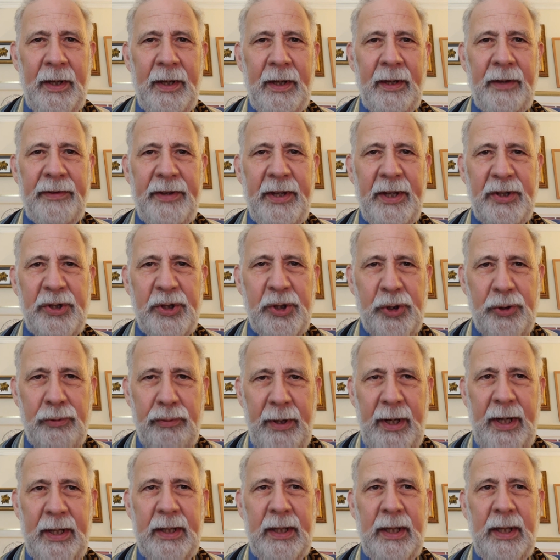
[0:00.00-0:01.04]
This
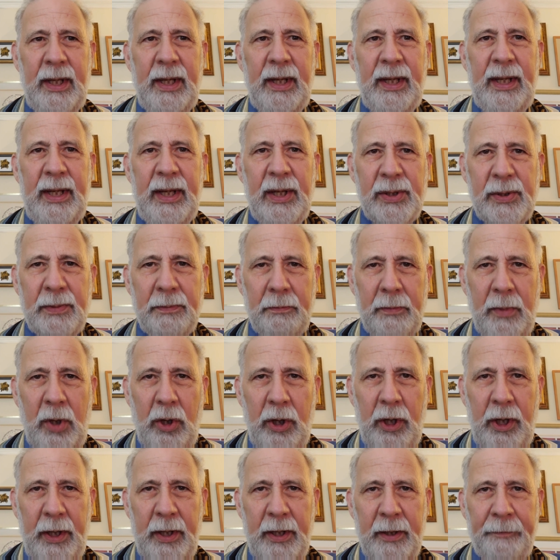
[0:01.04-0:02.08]
trek is
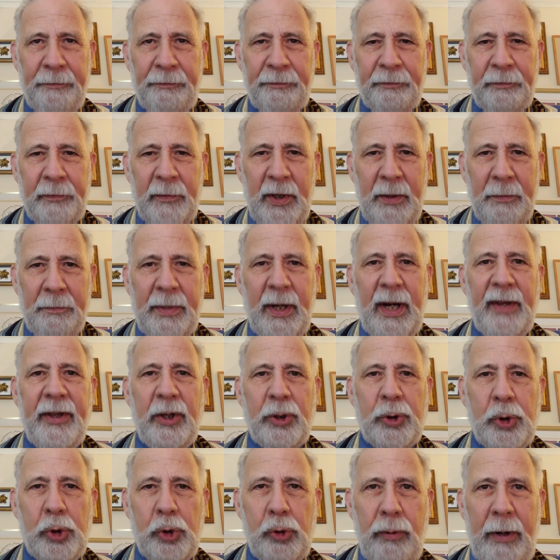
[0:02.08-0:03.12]
marred by the
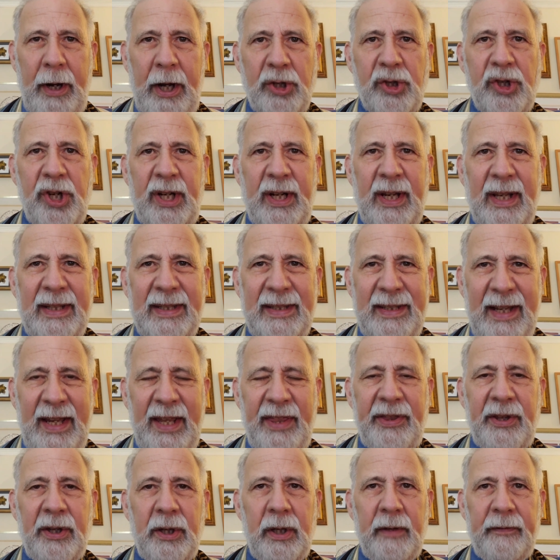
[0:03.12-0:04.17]
tragic
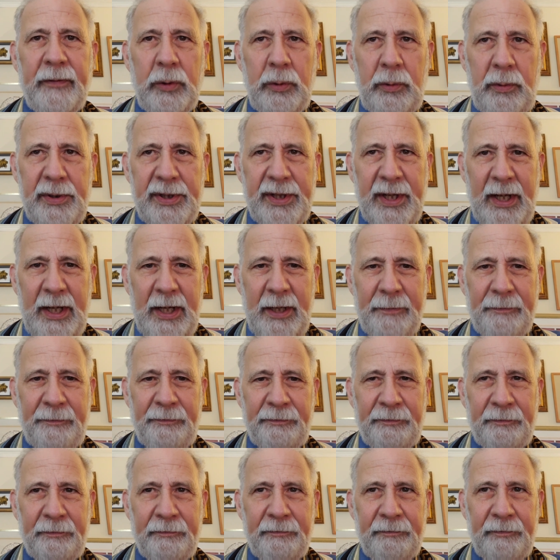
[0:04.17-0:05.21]
death of Uzzah,
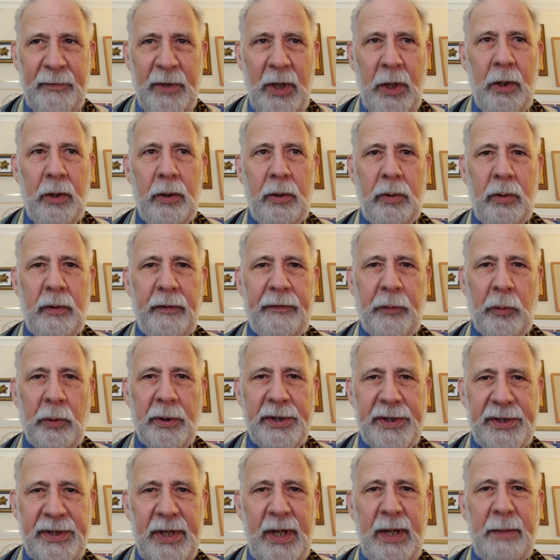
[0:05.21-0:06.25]
who for
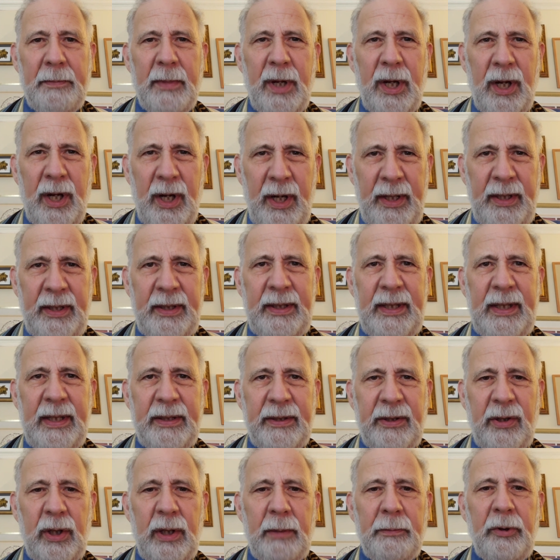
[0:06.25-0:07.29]
some
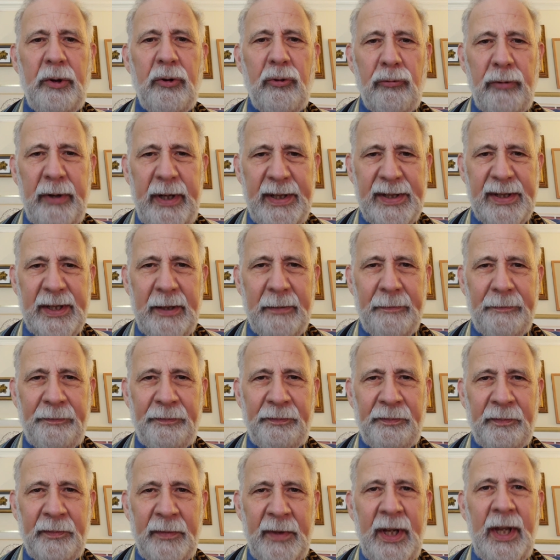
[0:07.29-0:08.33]
undetermined reason
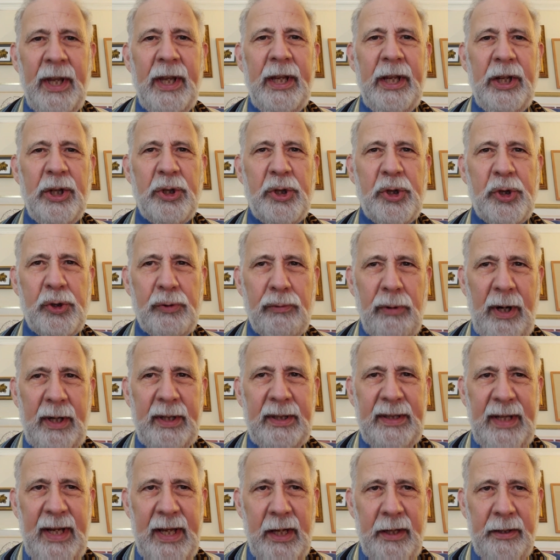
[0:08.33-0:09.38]
is
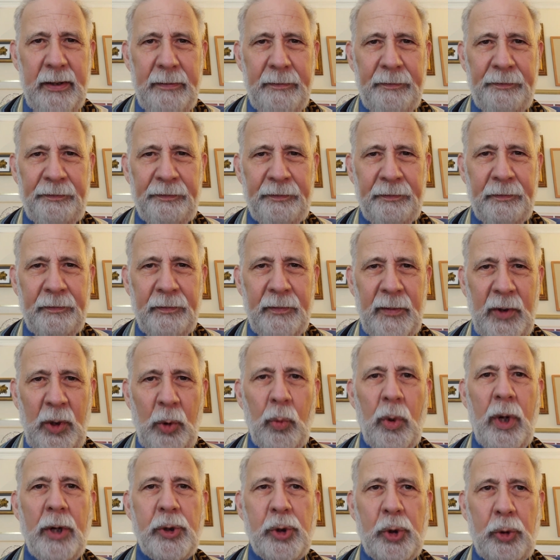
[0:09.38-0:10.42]
struck down
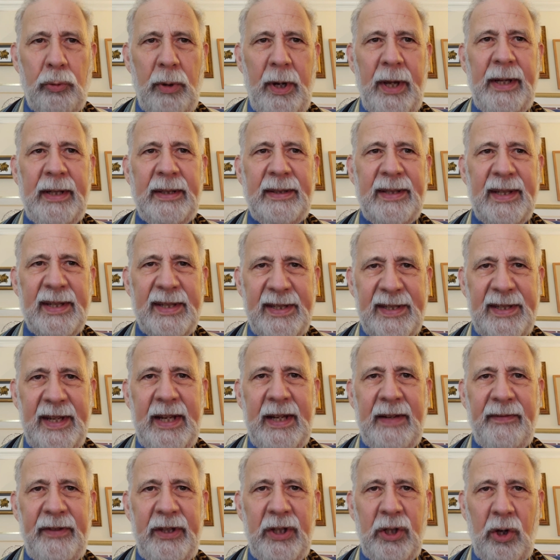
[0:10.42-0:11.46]
while trying to
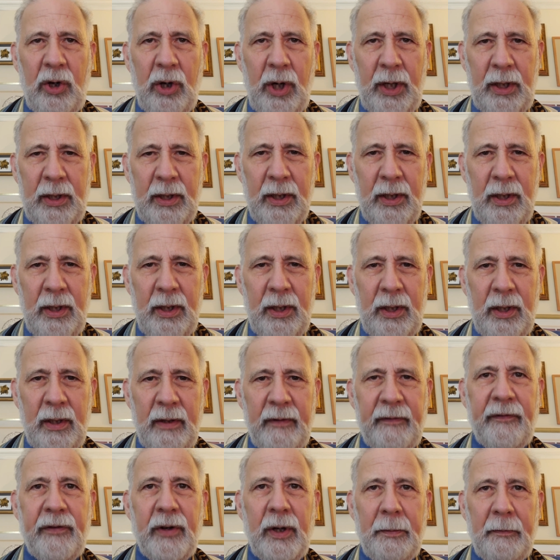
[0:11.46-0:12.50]
save the ark
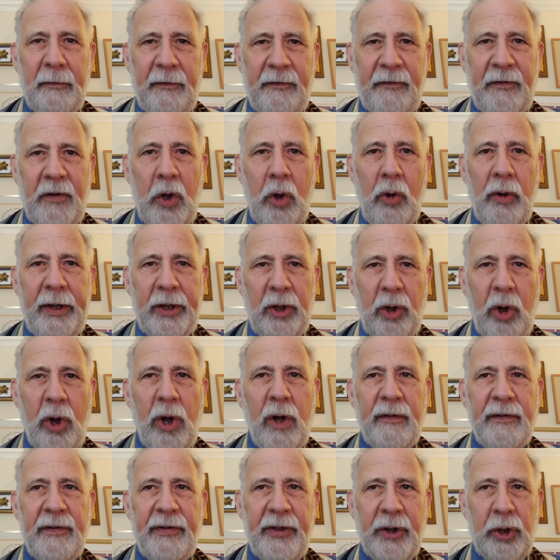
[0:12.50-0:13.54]
from falling
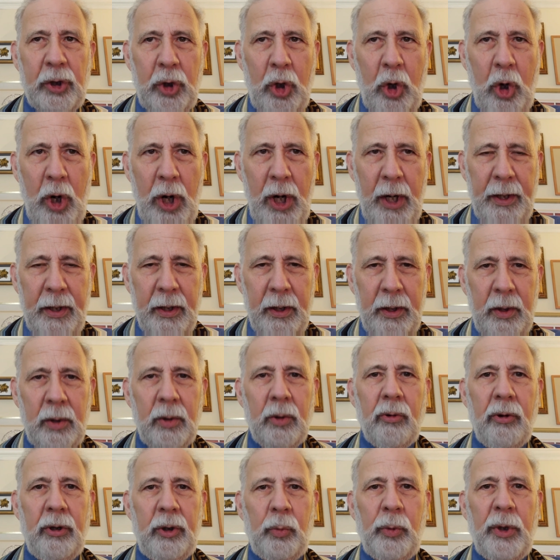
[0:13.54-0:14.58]
off the cart
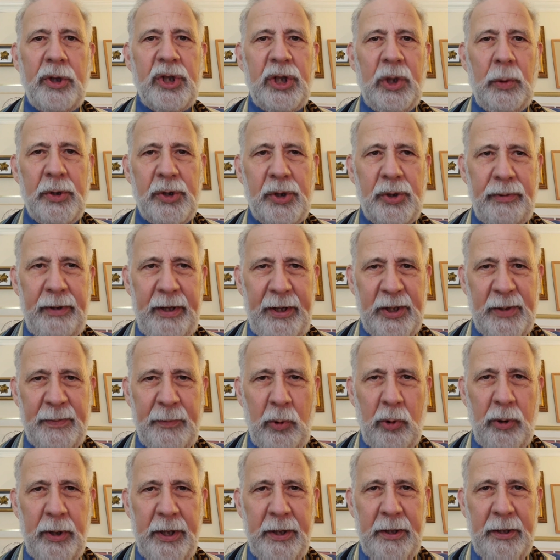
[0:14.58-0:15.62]
on which it was
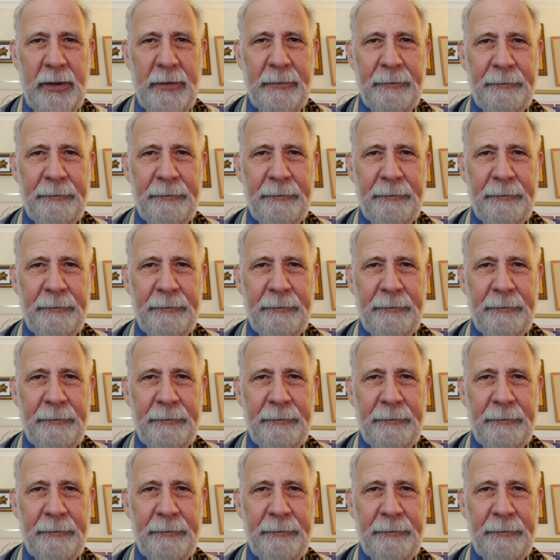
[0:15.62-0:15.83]
transported.